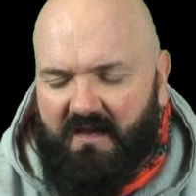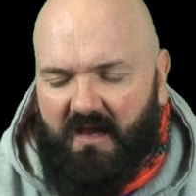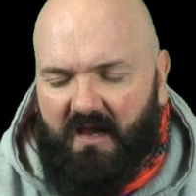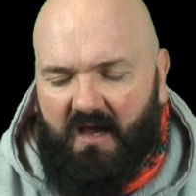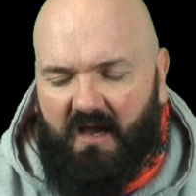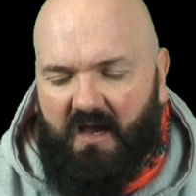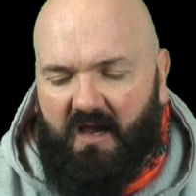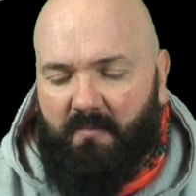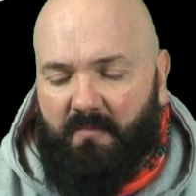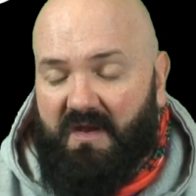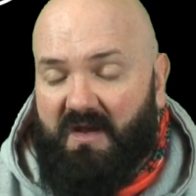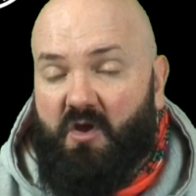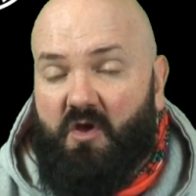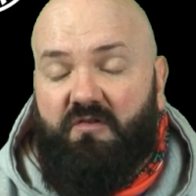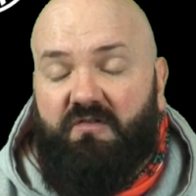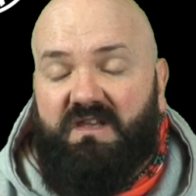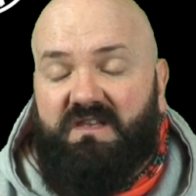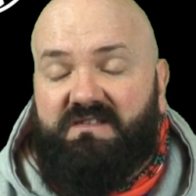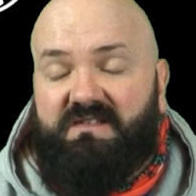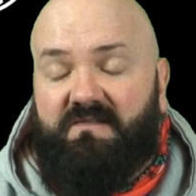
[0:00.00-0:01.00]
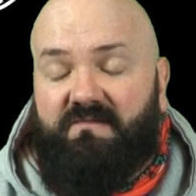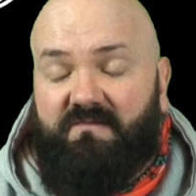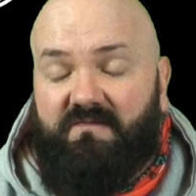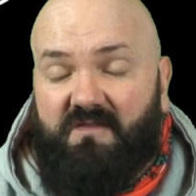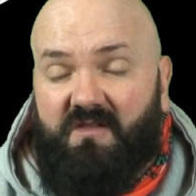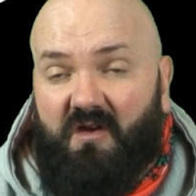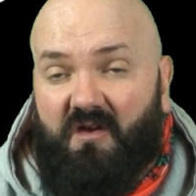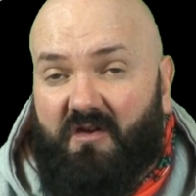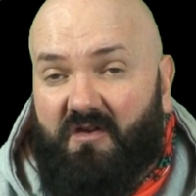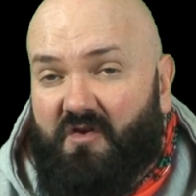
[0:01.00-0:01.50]
in areas of
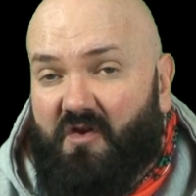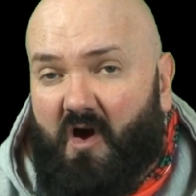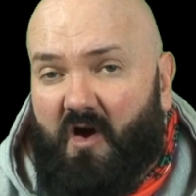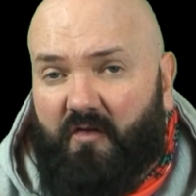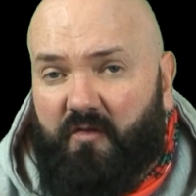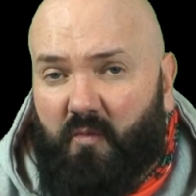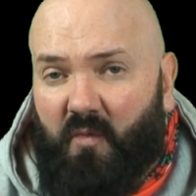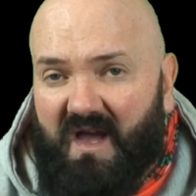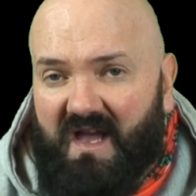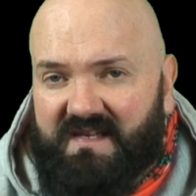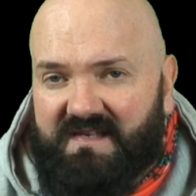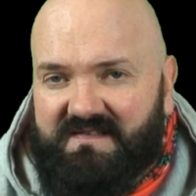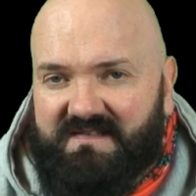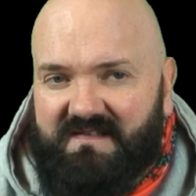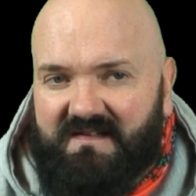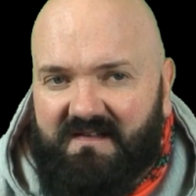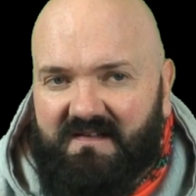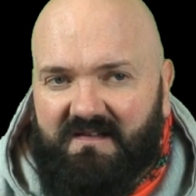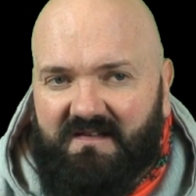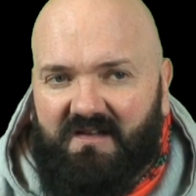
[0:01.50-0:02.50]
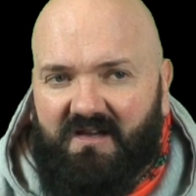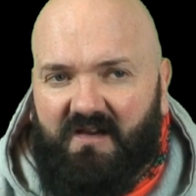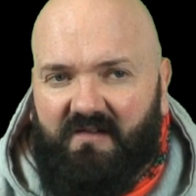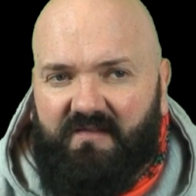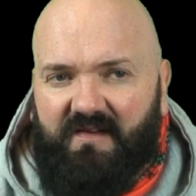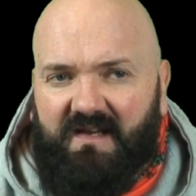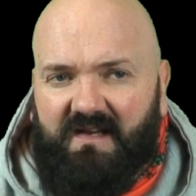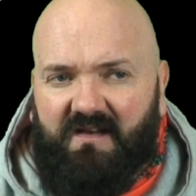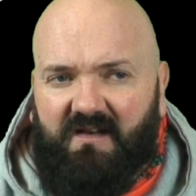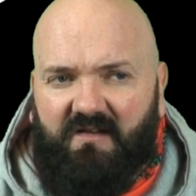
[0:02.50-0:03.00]
the northwest
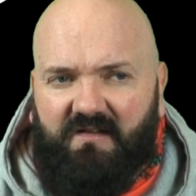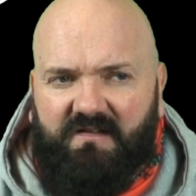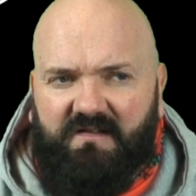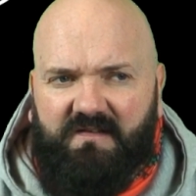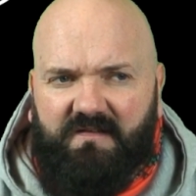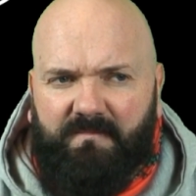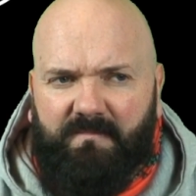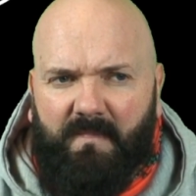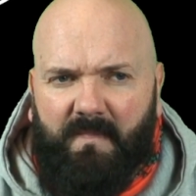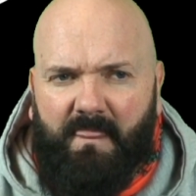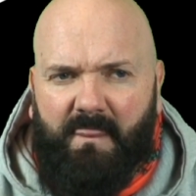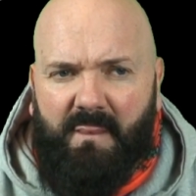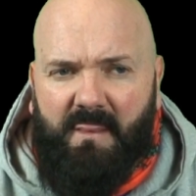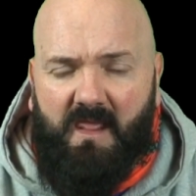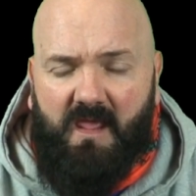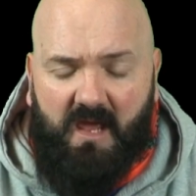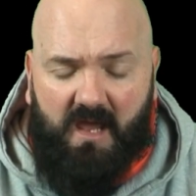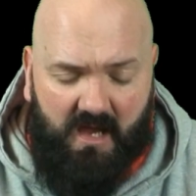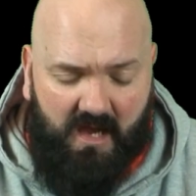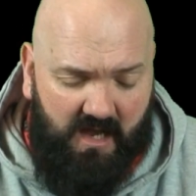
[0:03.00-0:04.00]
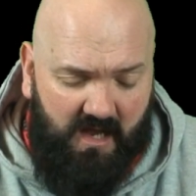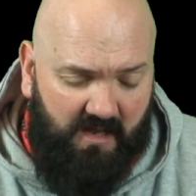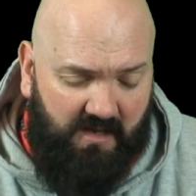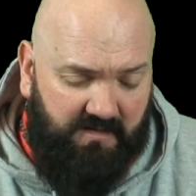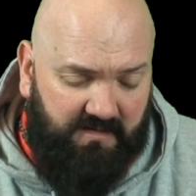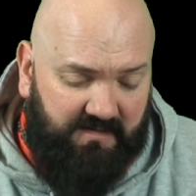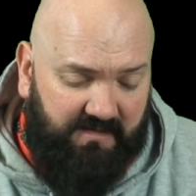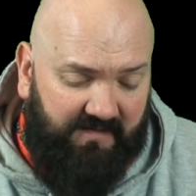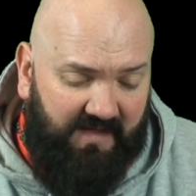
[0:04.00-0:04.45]
of England, and